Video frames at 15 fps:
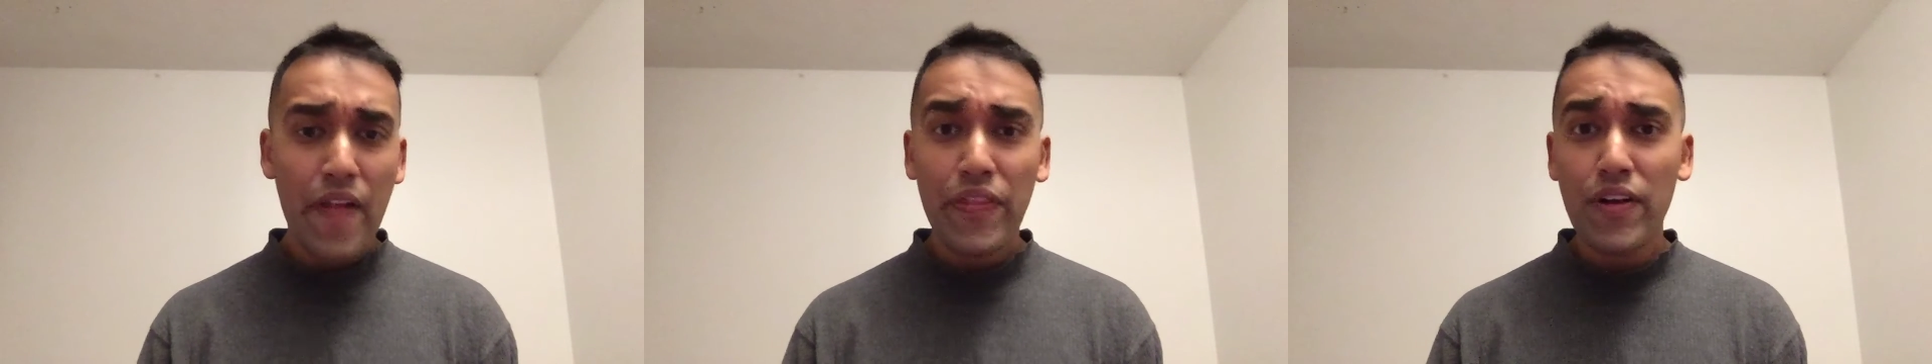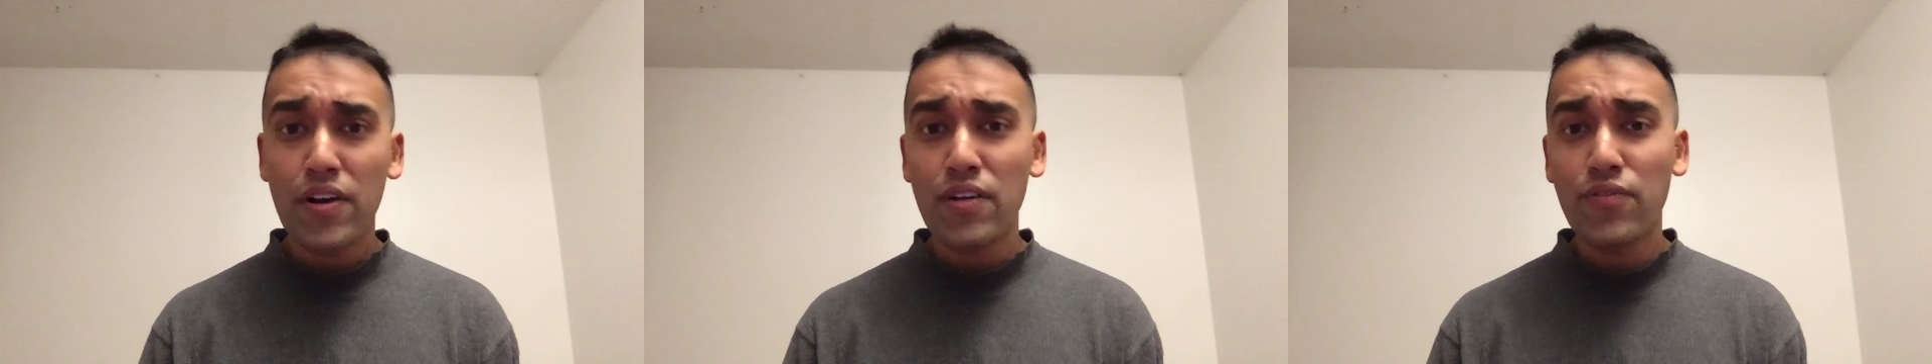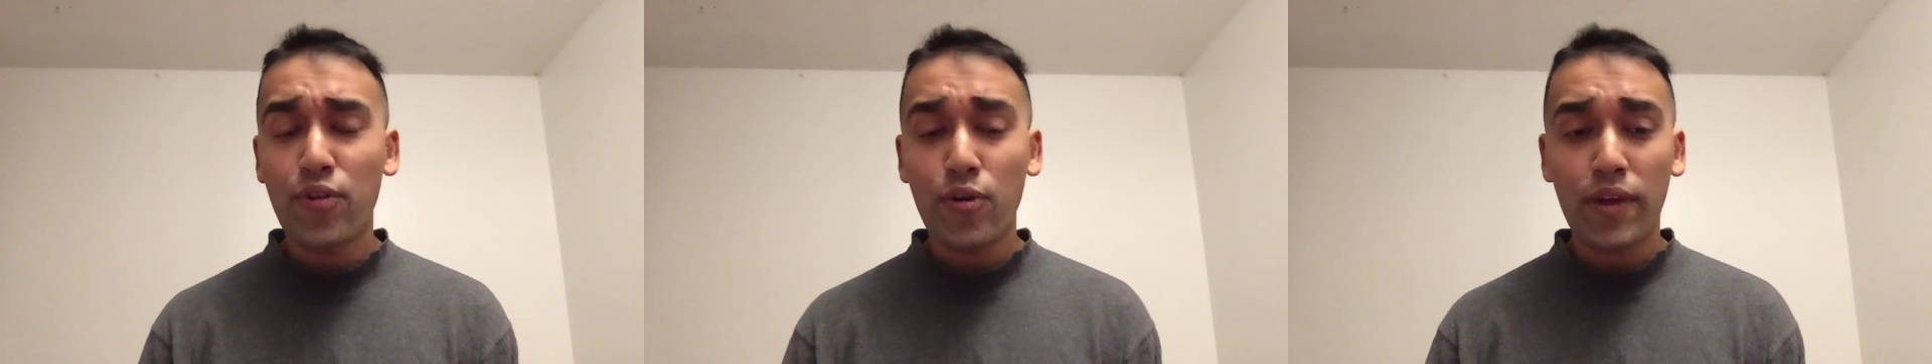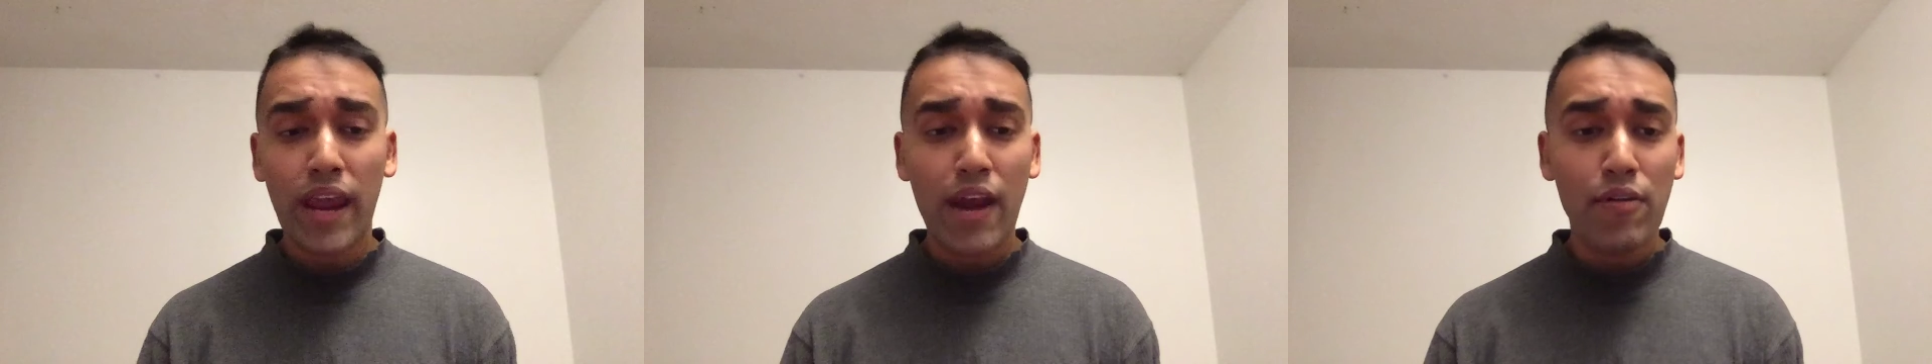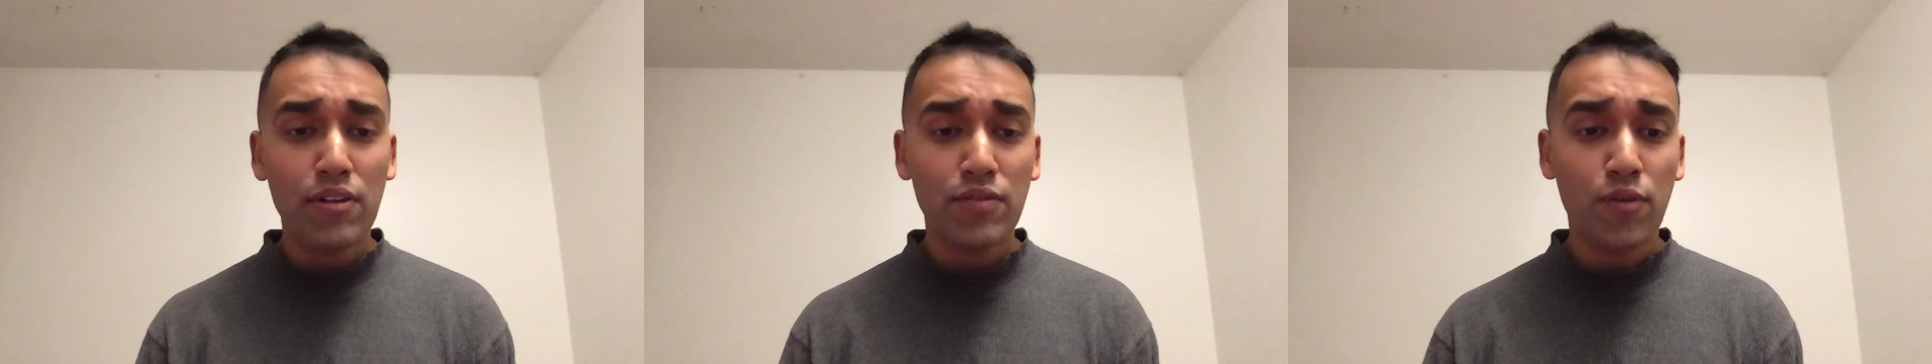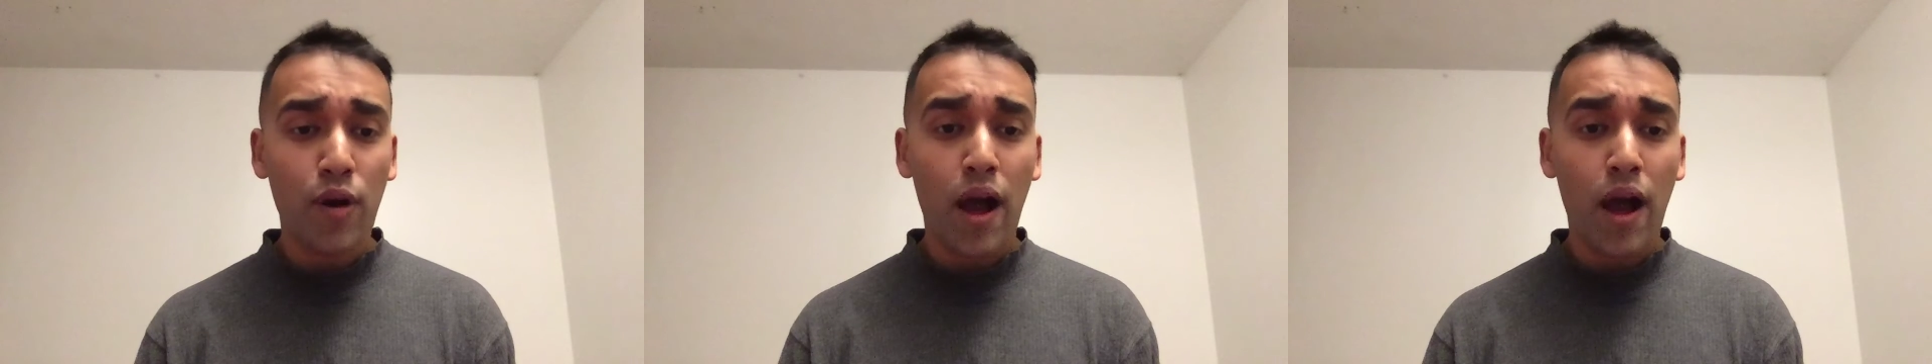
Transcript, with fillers: 34 carries for